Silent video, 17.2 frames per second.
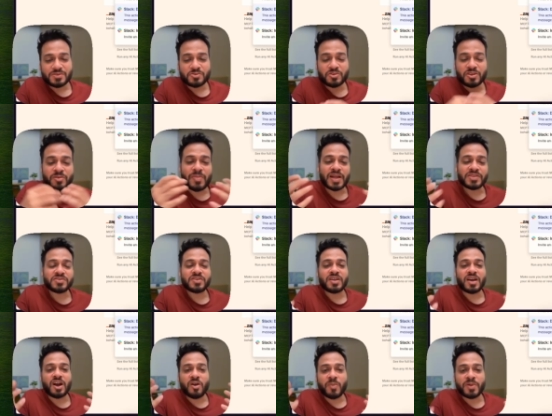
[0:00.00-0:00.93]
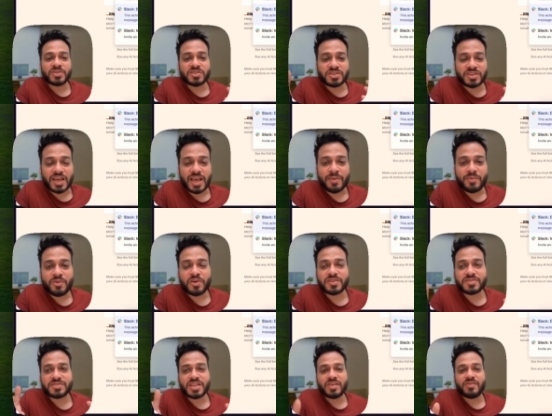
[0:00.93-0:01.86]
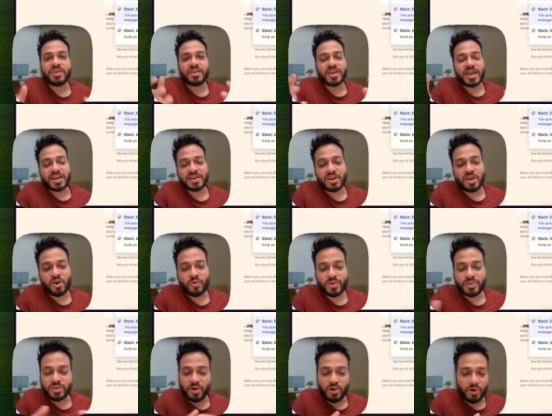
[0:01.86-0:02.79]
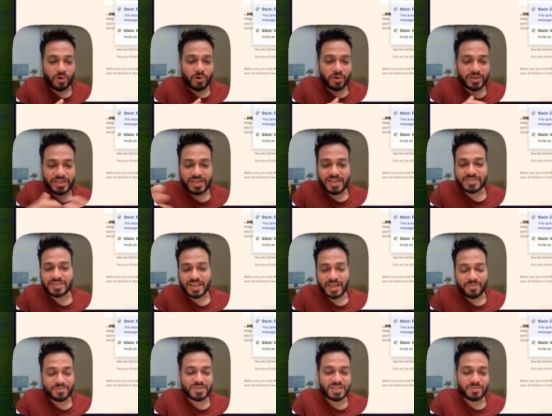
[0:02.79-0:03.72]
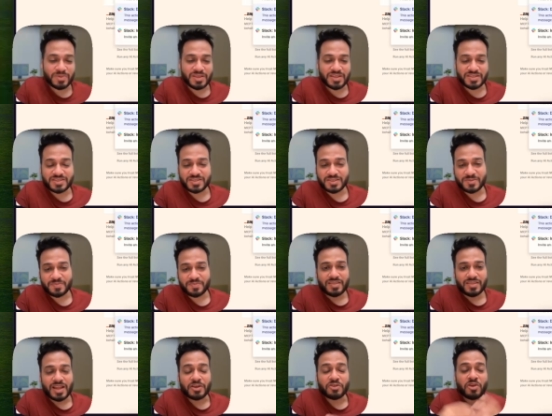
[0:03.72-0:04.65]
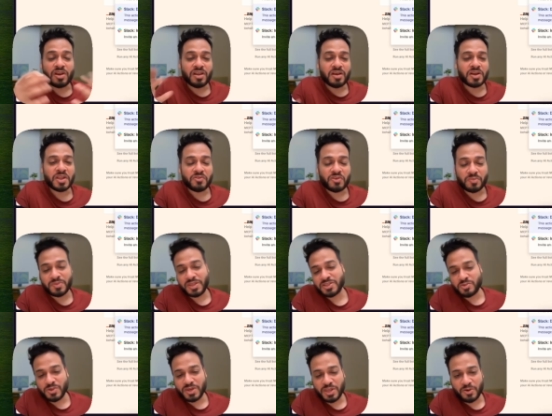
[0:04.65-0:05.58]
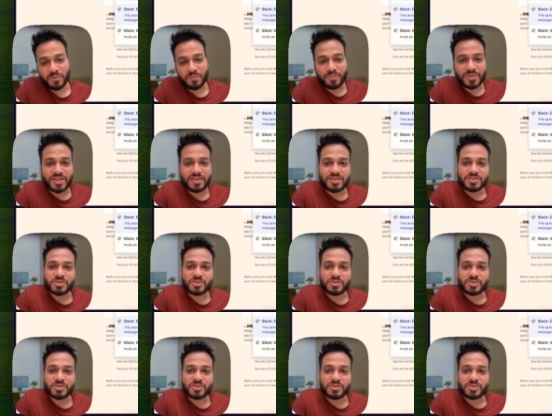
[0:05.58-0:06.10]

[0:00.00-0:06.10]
So imagine how much time you are saving right now with all these MCPs that you're learning from this video.